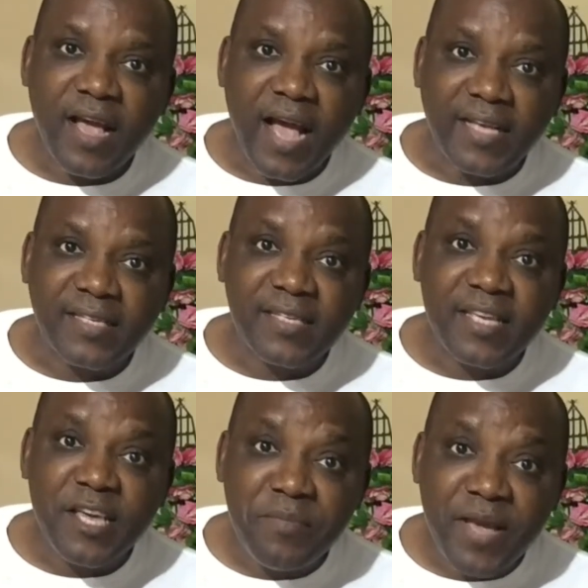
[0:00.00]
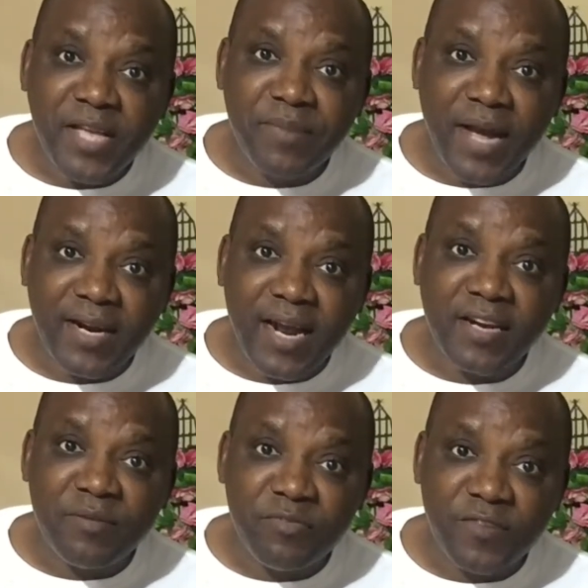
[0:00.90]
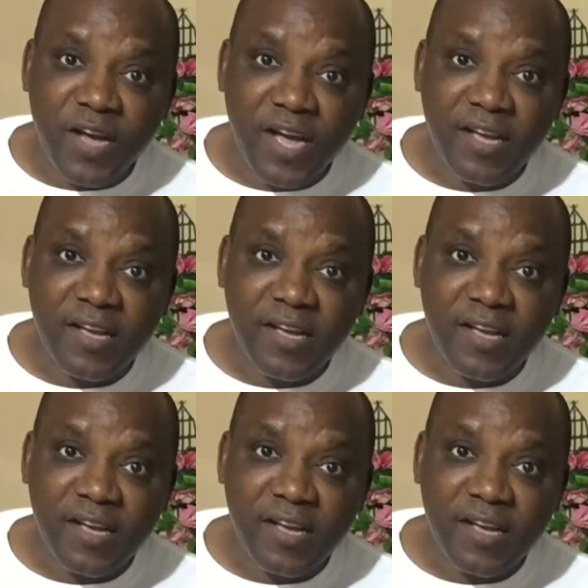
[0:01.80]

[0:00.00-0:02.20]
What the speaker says: as image background remover